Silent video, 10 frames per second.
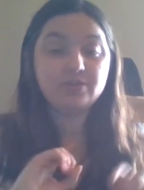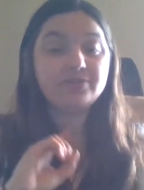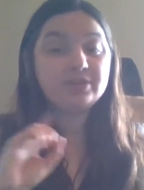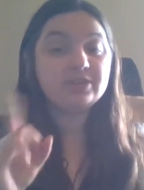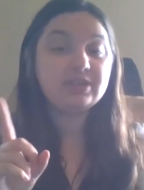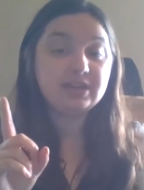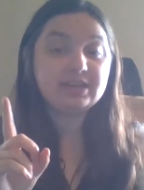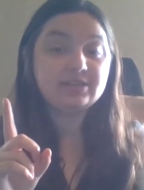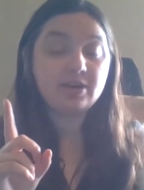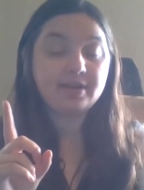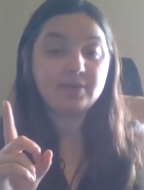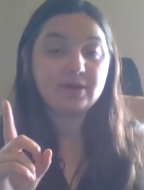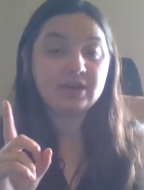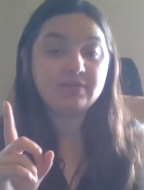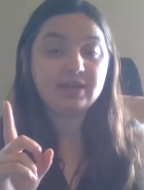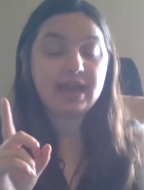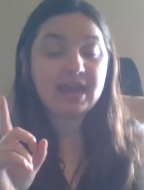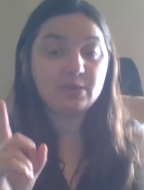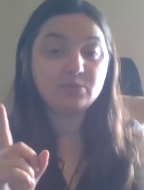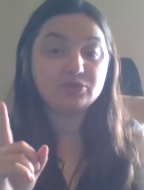The first thing is talking about giving
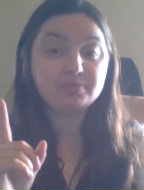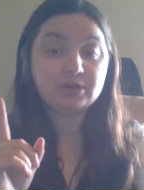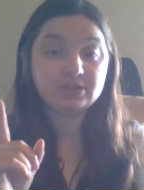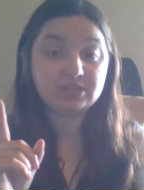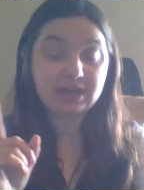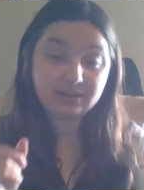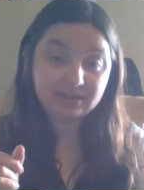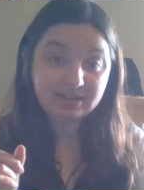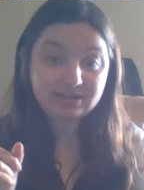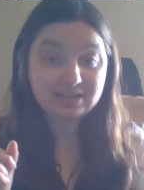animals personalities,